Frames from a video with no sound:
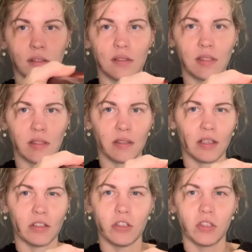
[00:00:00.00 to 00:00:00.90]

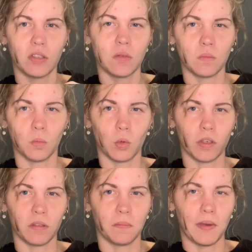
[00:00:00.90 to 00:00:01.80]
sludged
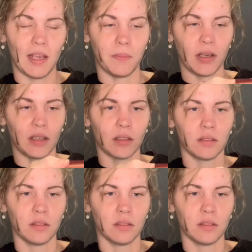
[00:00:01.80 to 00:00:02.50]
watered paper,